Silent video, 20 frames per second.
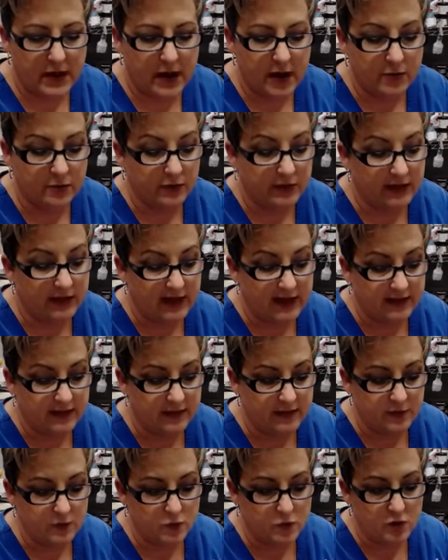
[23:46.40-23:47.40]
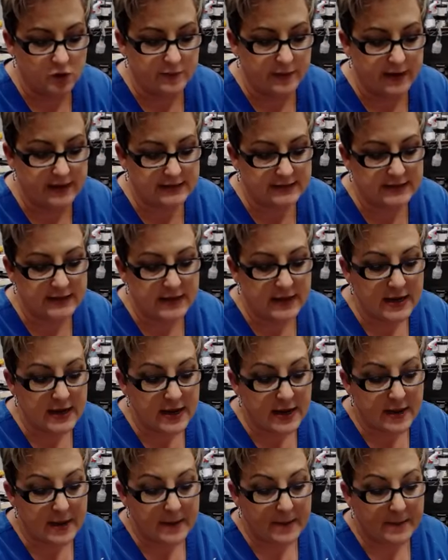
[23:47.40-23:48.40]
I really like that they're water-based.
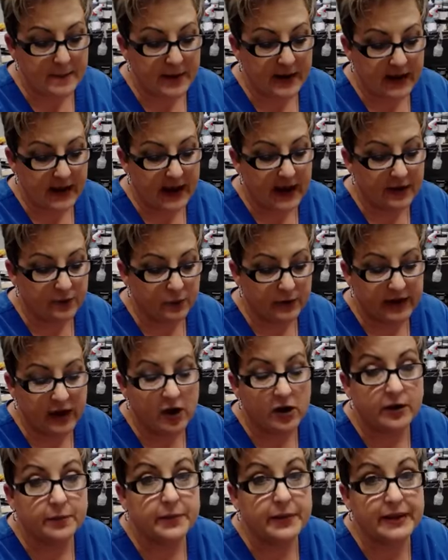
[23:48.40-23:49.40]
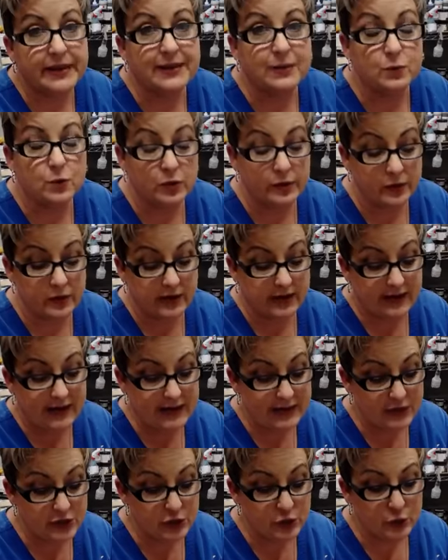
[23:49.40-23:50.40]
But we're
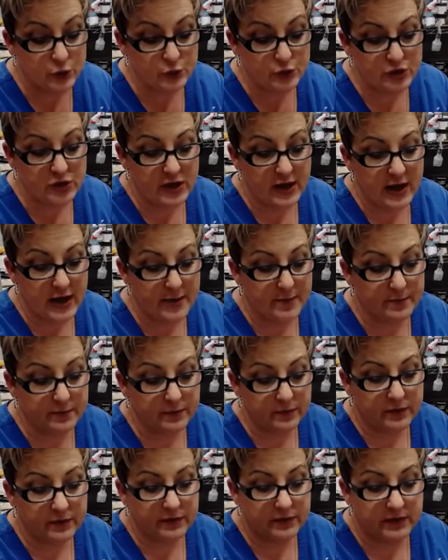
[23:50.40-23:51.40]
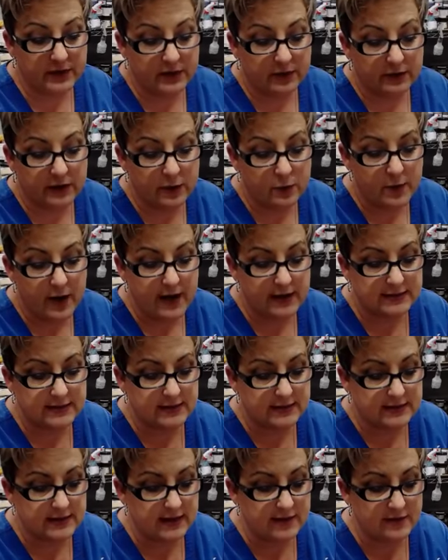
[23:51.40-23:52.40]
getting new gilding
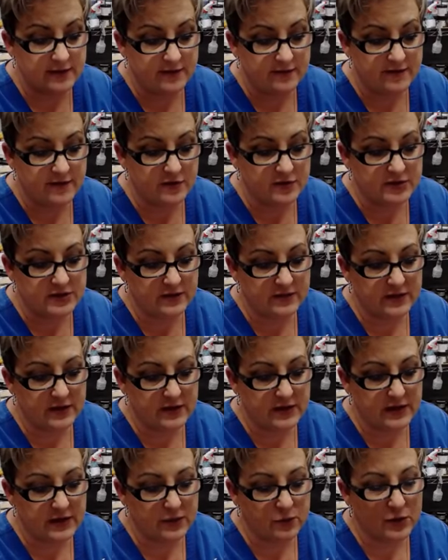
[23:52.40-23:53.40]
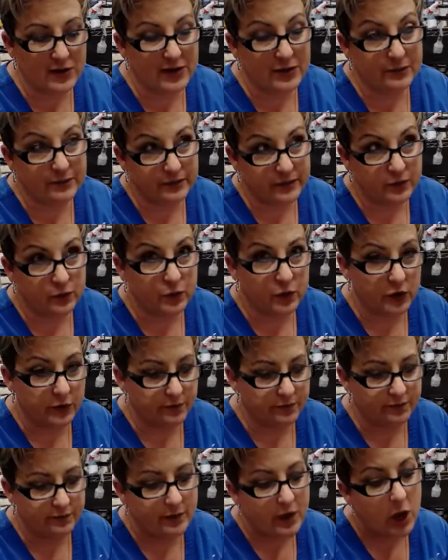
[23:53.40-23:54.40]
waxes in the first of the, well, we're
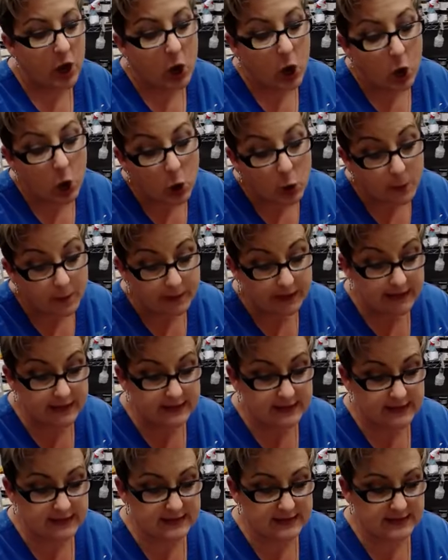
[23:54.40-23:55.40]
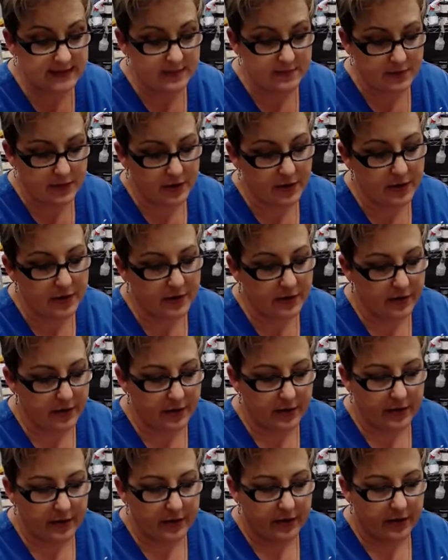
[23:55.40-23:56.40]
hoping December,
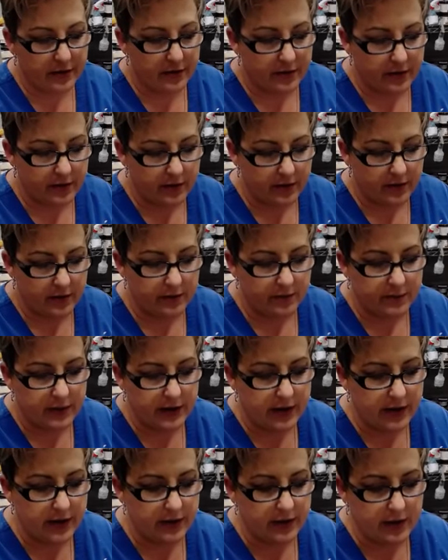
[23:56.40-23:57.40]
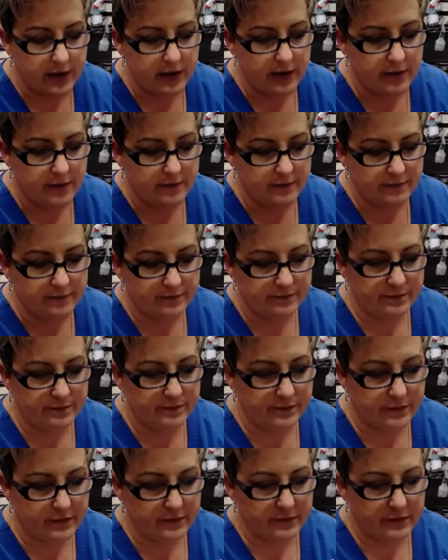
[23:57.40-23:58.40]
but
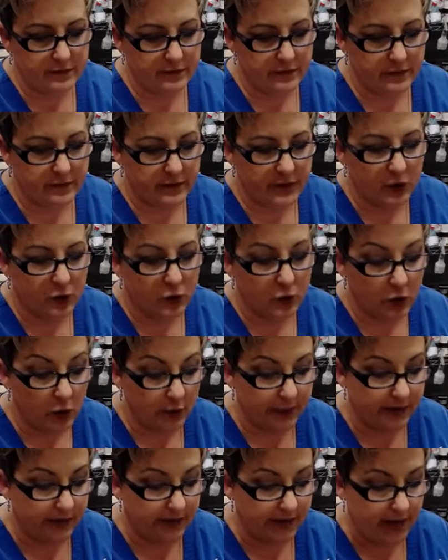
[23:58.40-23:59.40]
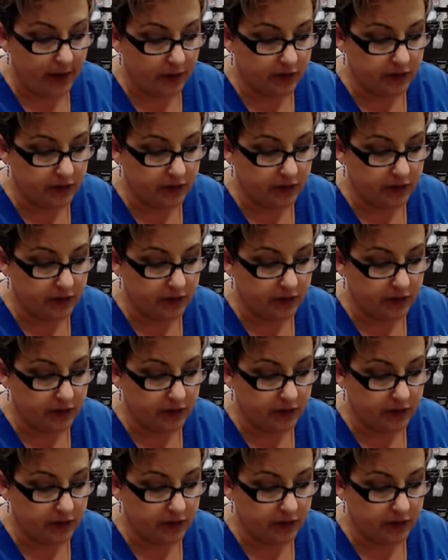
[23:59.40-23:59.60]
don't quote me on that.